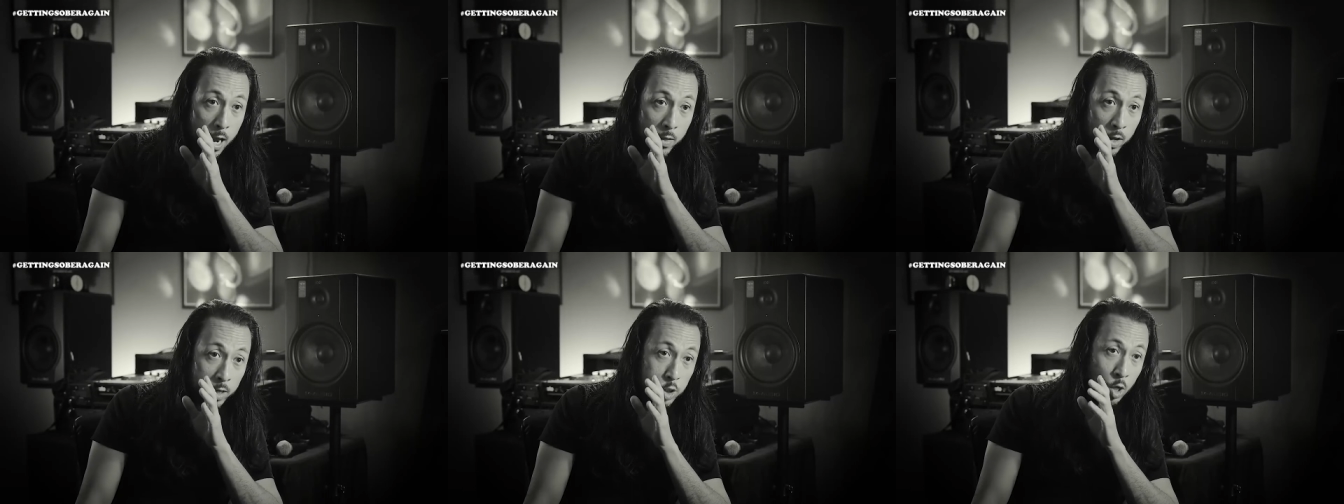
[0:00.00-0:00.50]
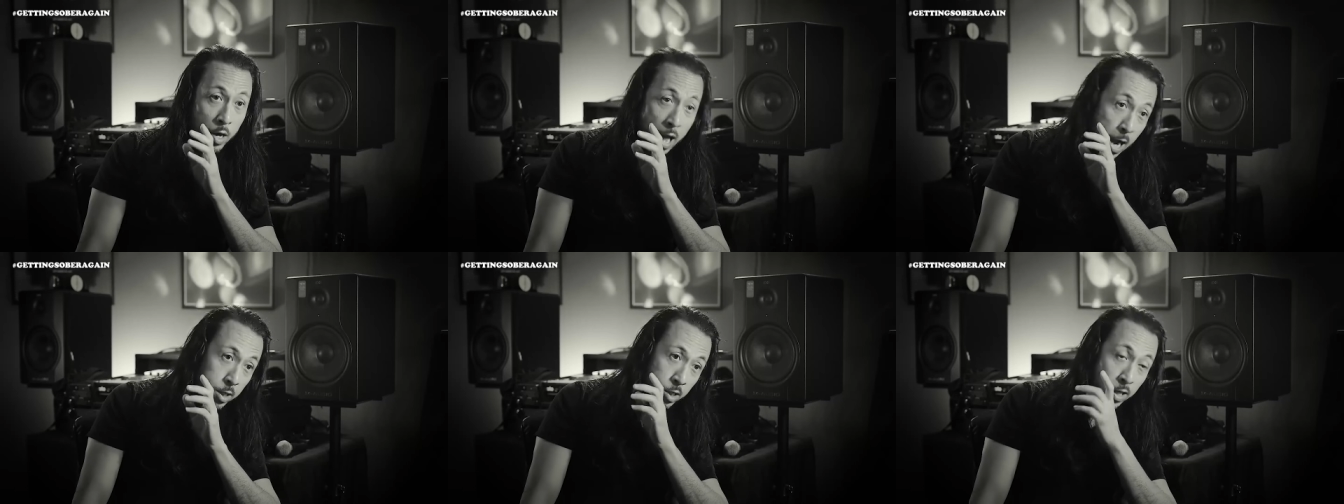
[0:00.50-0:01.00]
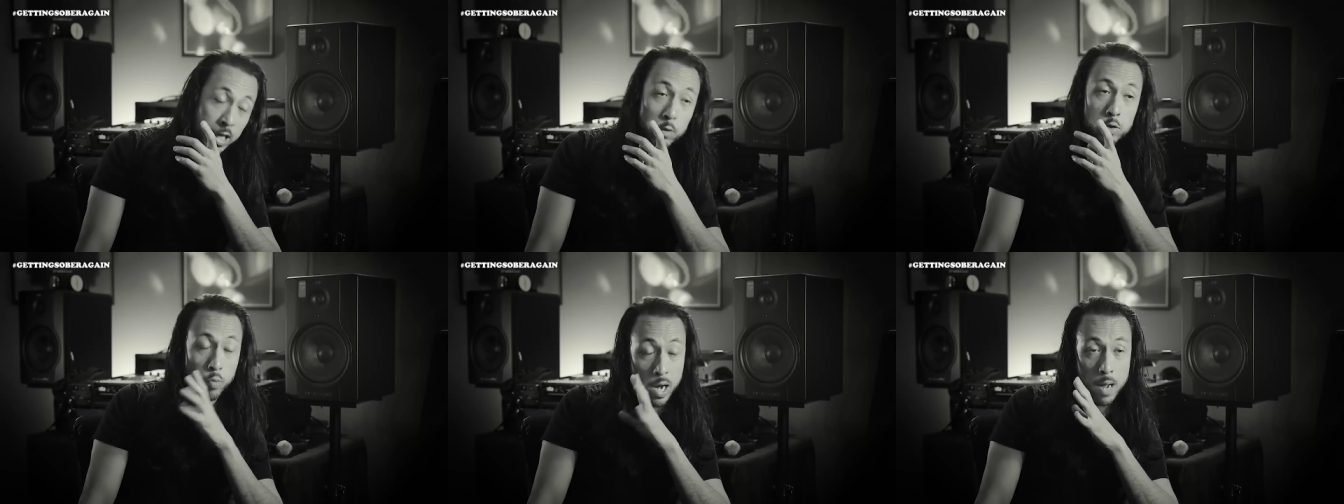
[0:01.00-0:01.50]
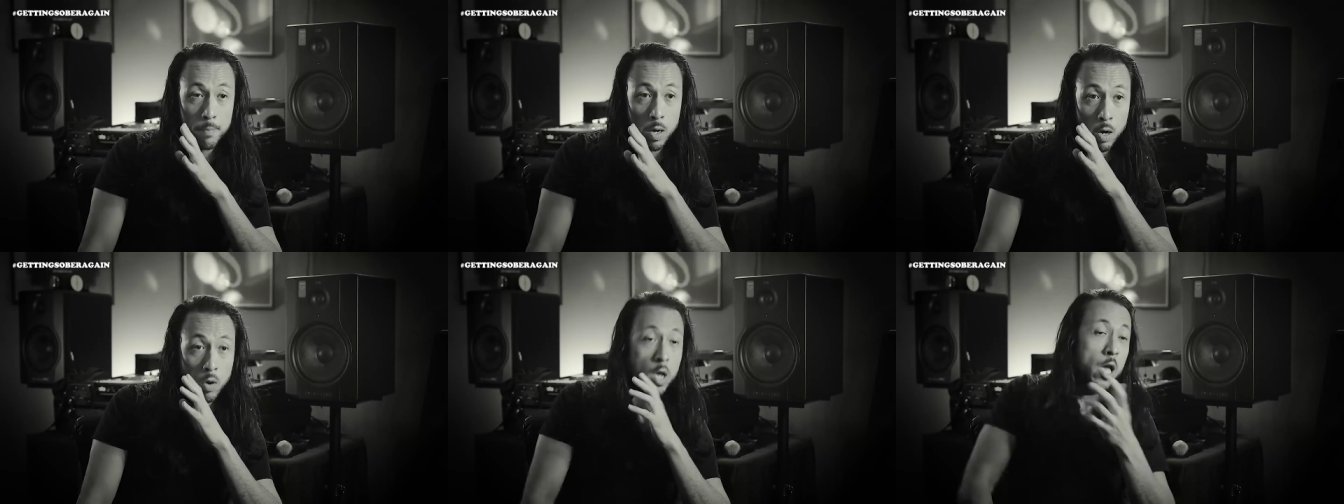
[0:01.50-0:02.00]
and then started acting like he was
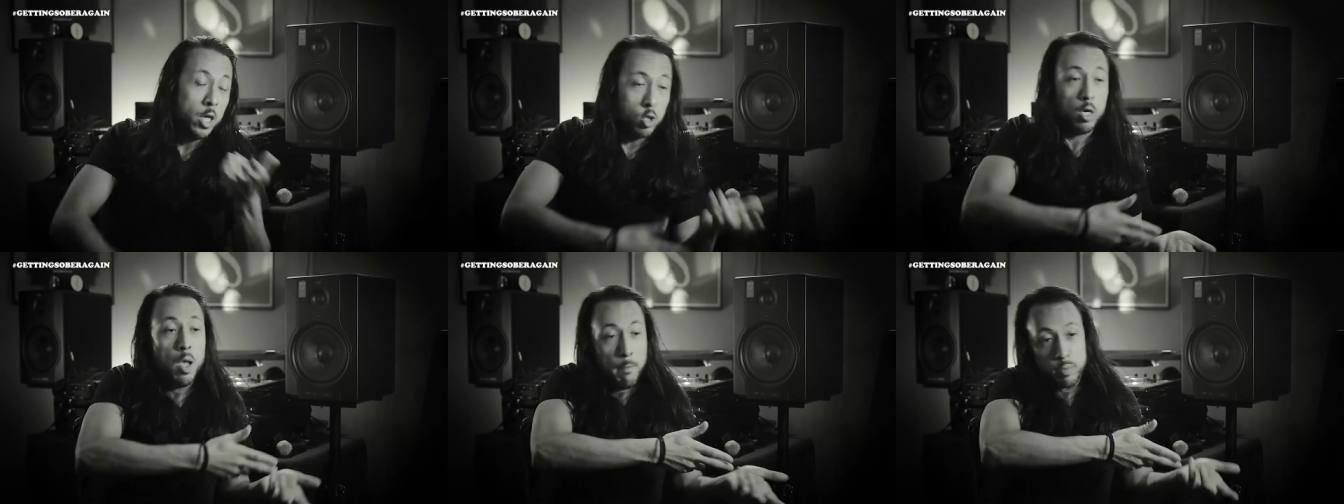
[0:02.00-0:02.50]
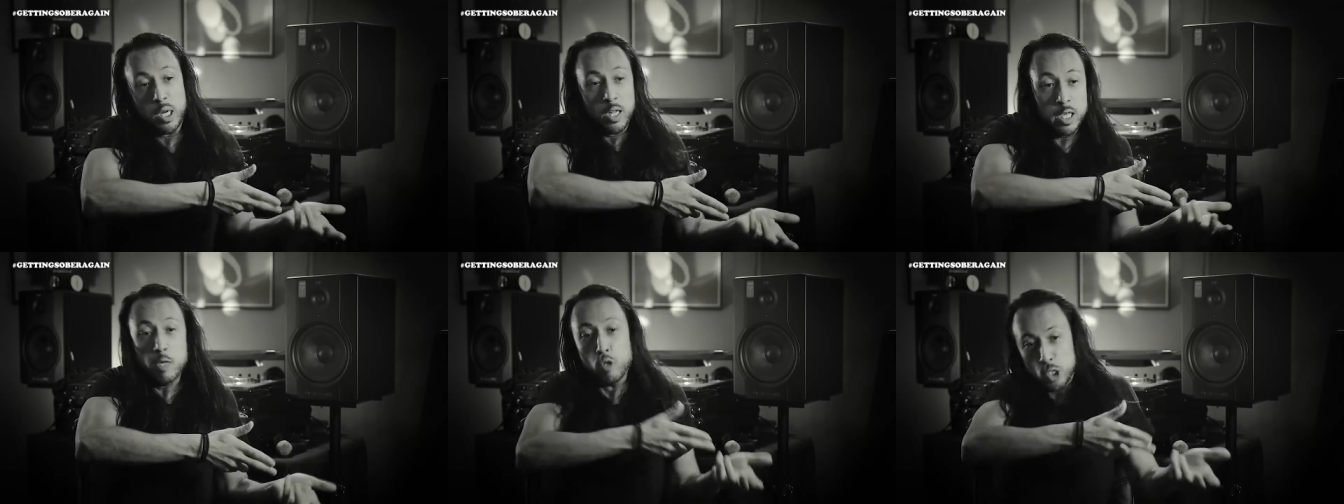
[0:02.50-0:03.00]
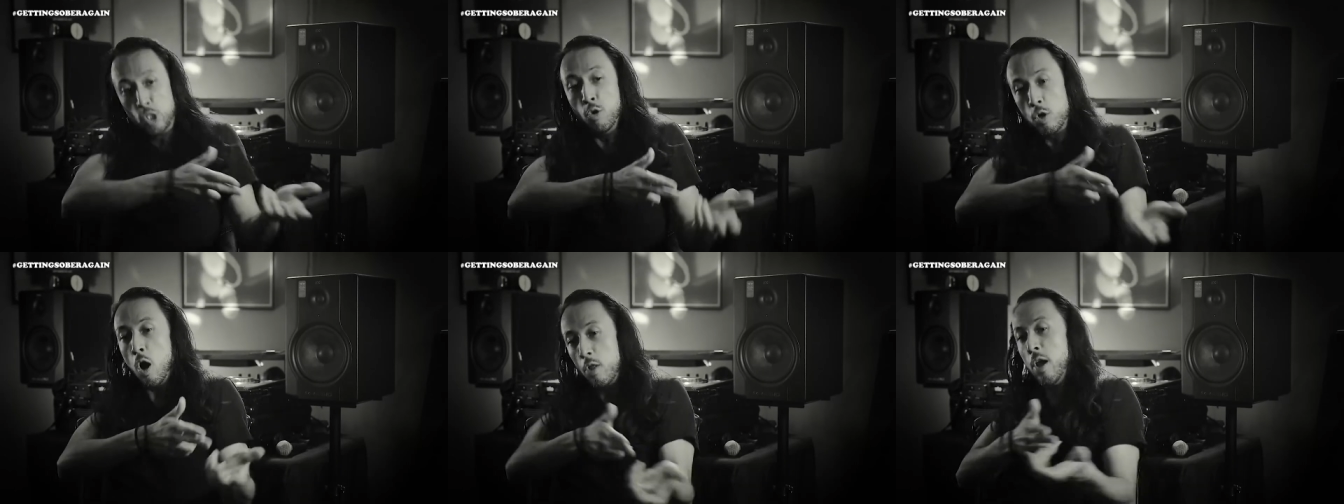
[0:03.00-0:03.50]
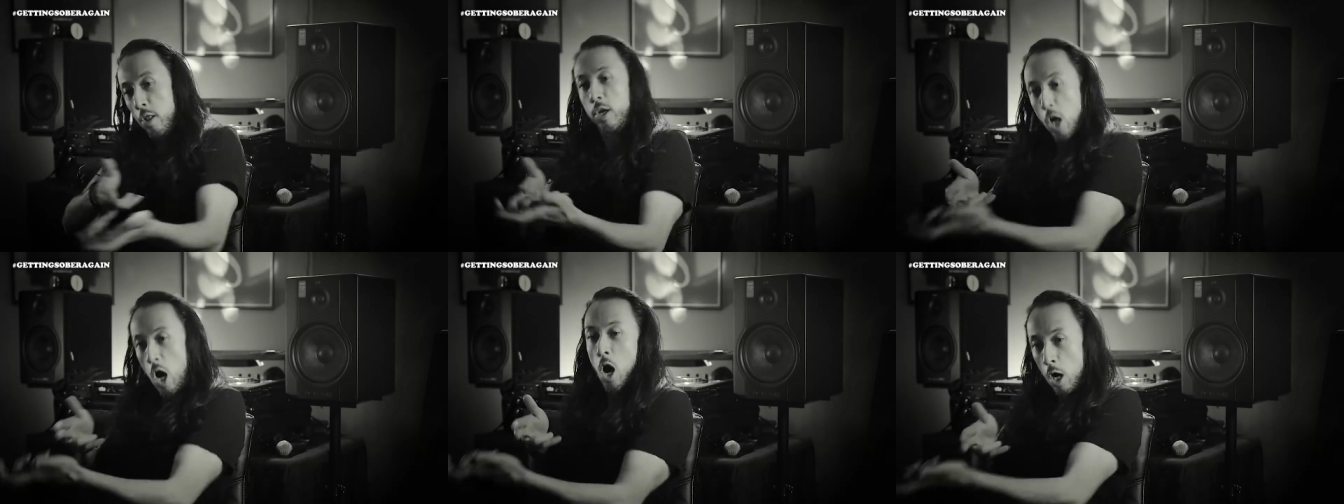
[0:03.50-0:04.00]
Rambo and started pretending like he was shooting all the other
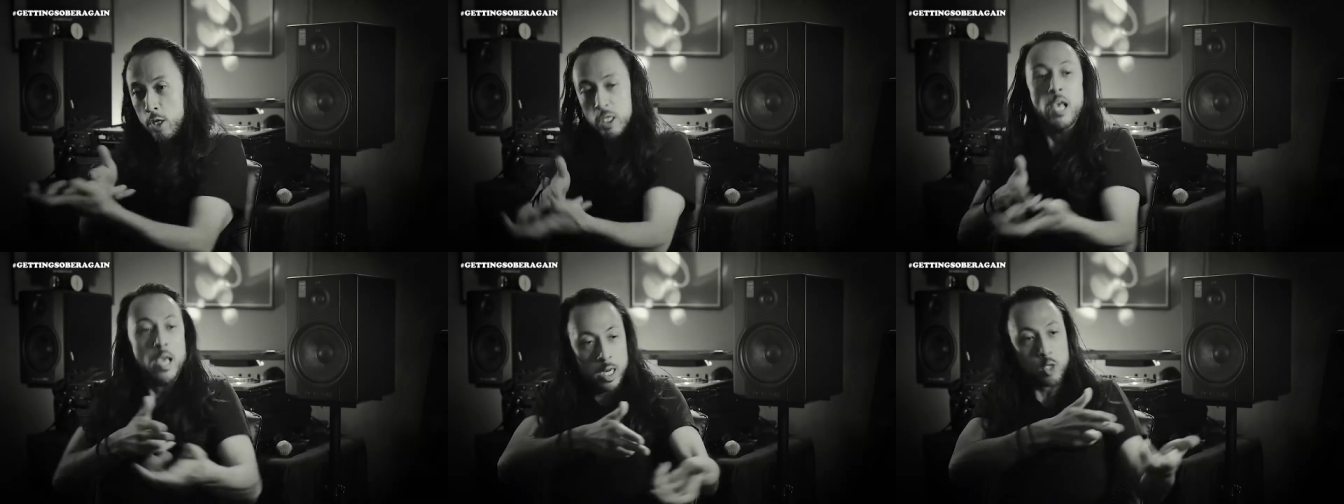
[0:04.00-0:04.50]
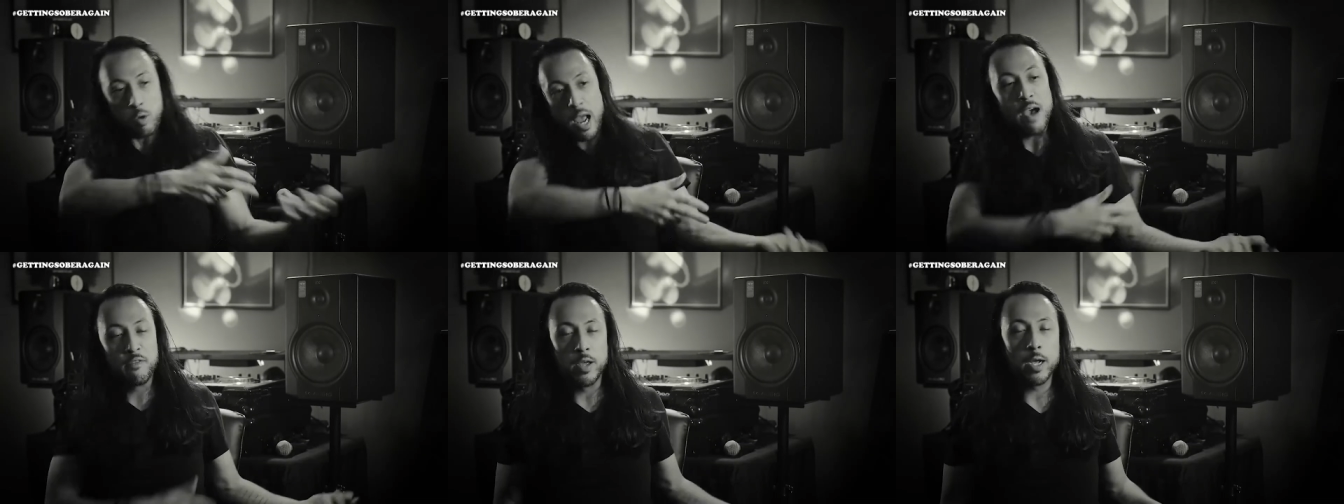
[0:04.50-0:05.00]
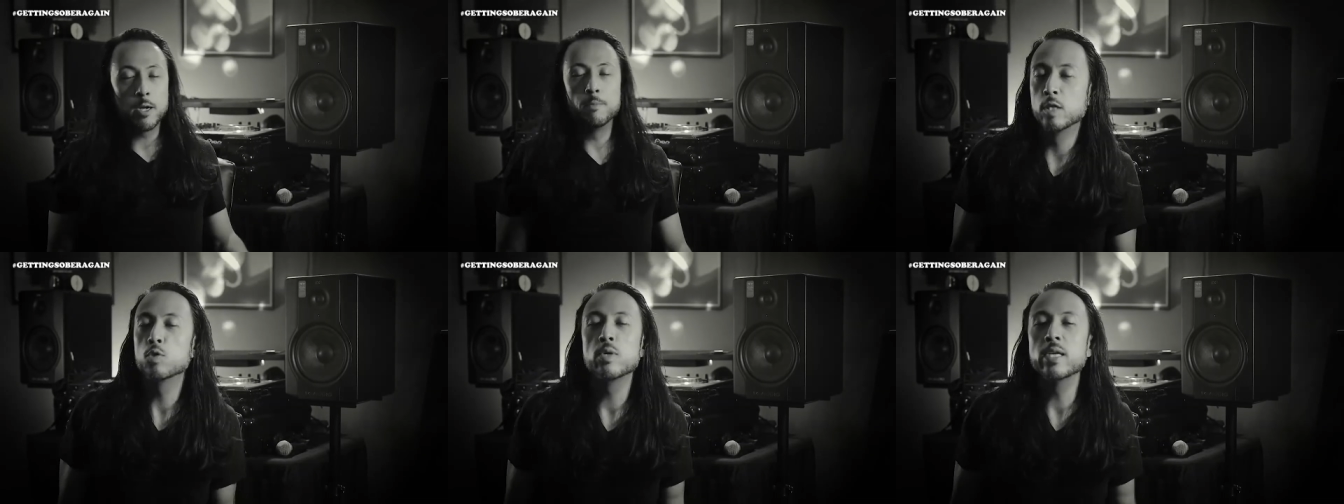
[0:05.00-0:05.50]
cars in traffic. There's